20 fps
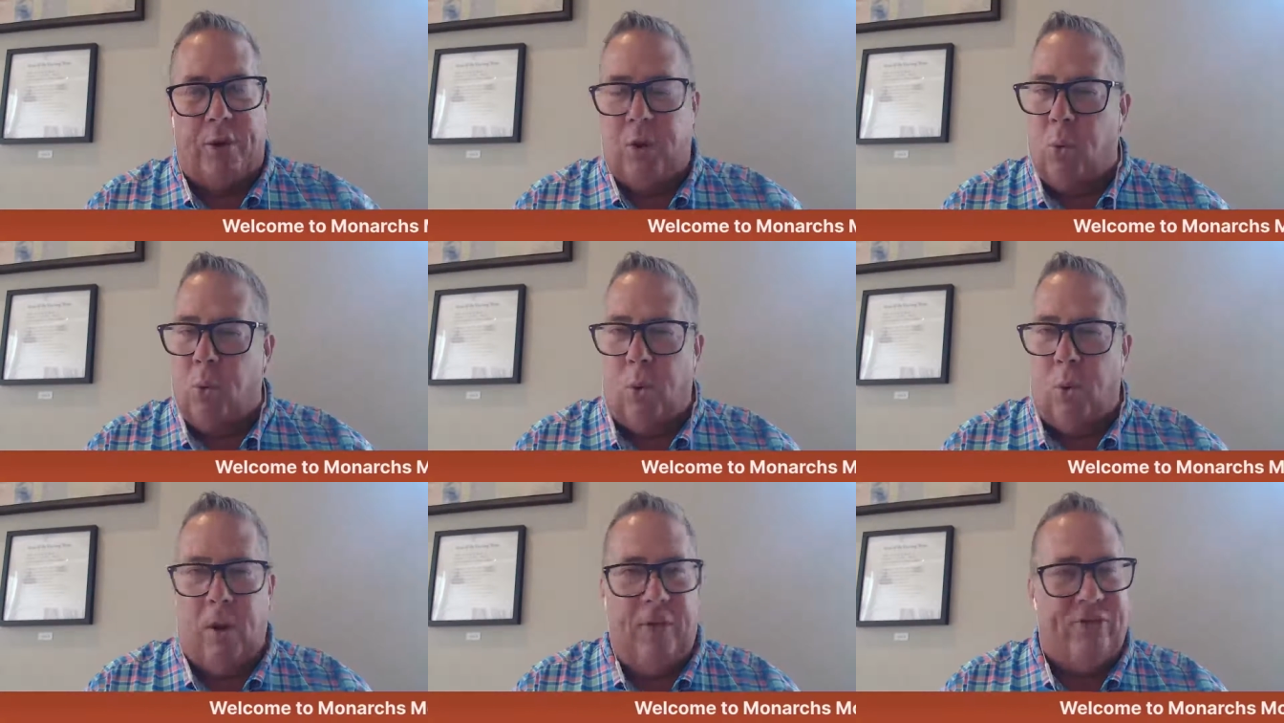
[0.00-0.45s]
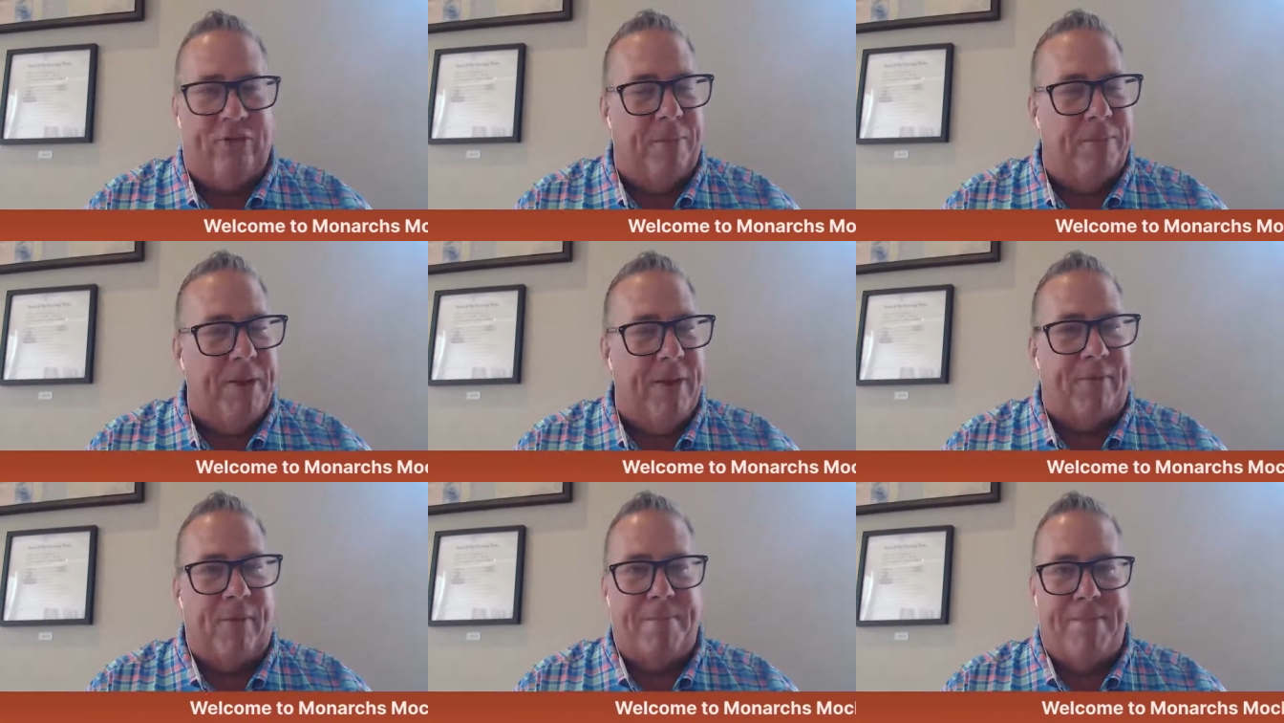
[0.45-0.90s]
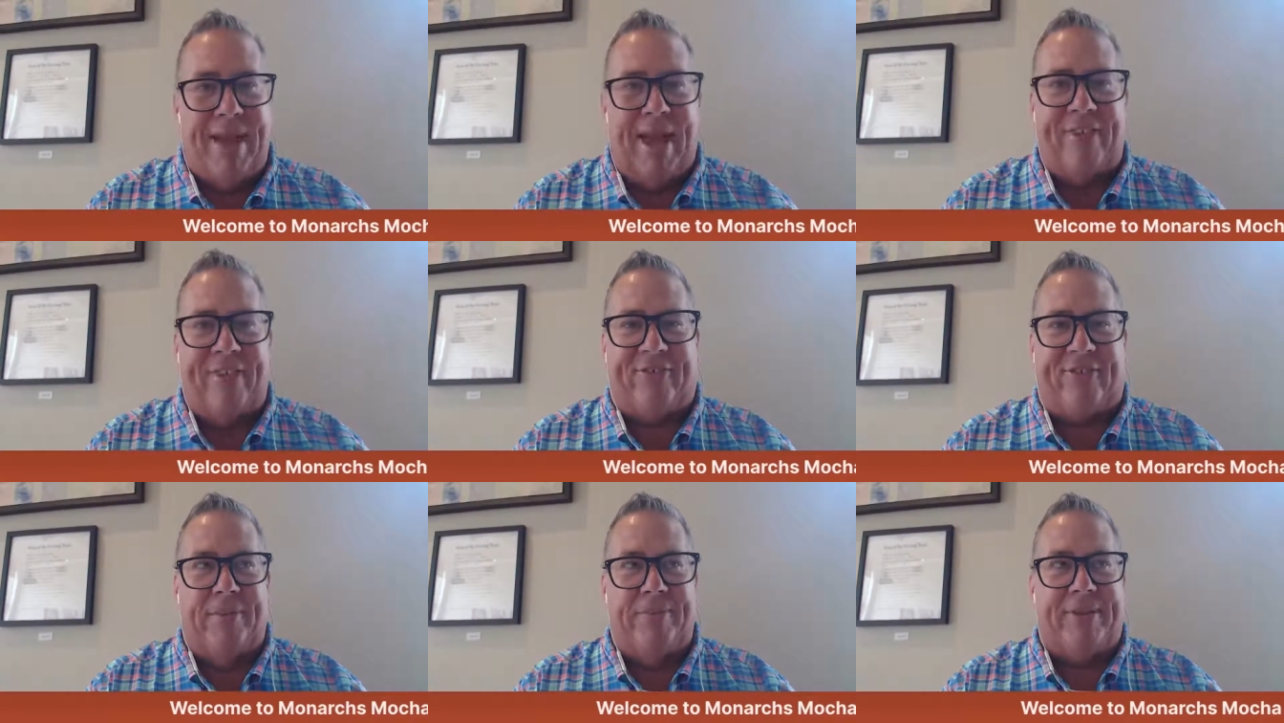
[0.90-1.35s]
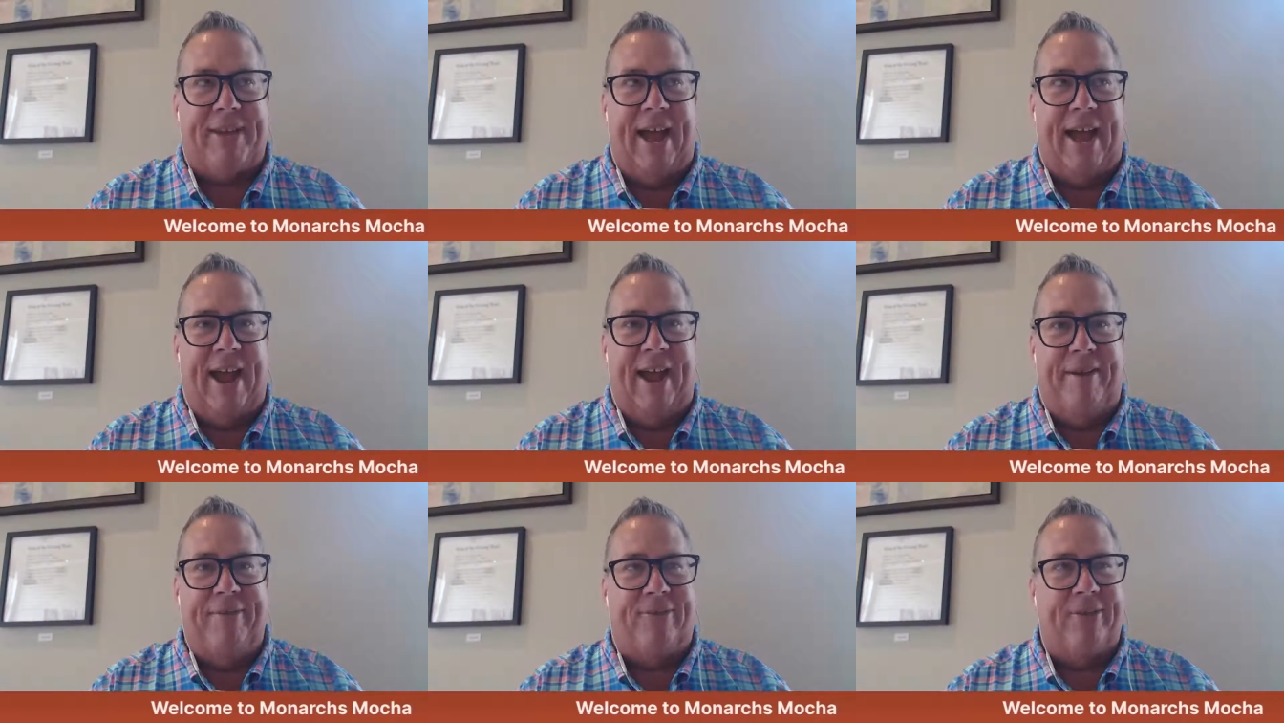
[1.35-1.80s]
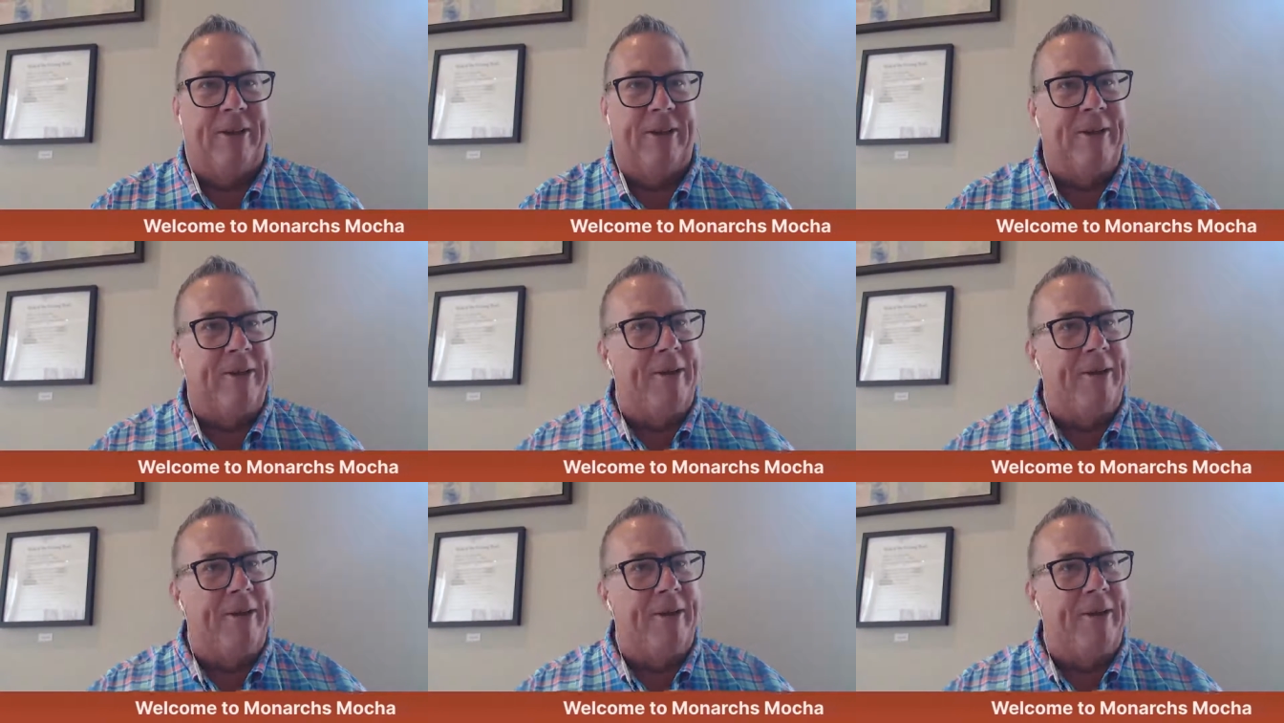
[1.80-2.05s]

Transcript: The world's a bit of a mess sometimes.